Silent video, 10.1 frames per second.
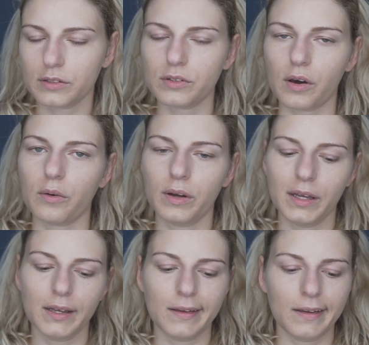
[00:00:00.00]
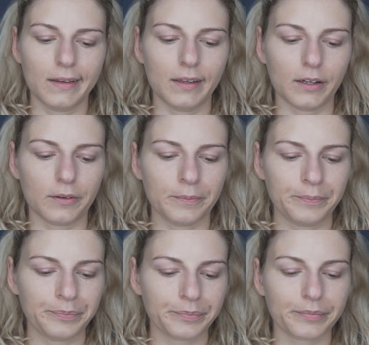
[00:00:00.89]
So, you know,
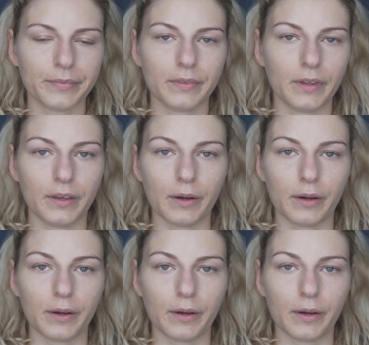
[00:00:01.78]
you